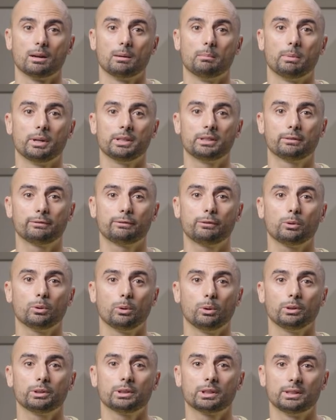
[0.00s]
By
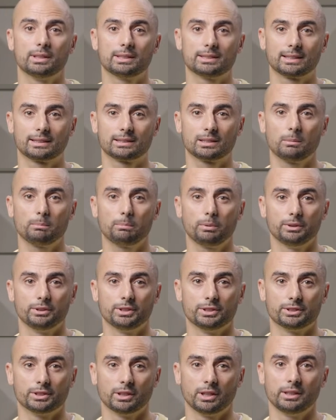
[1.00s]
default, this example
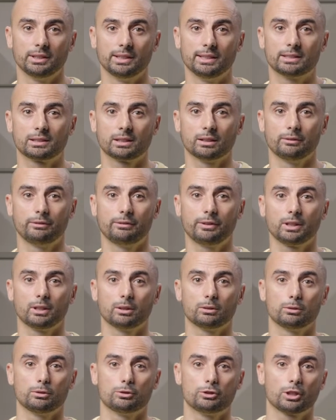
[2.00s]
design is
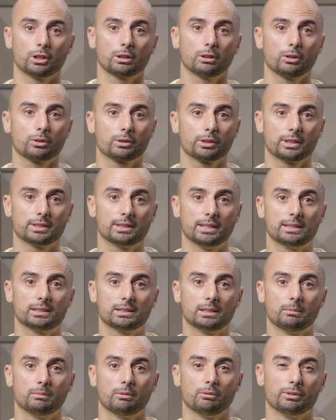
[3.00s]
configured to Genlock the
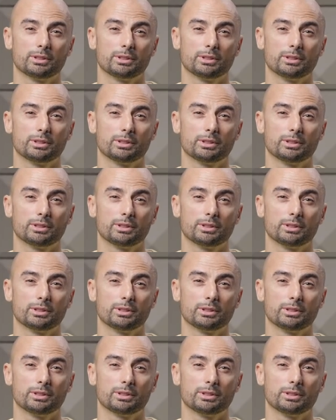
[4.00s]
system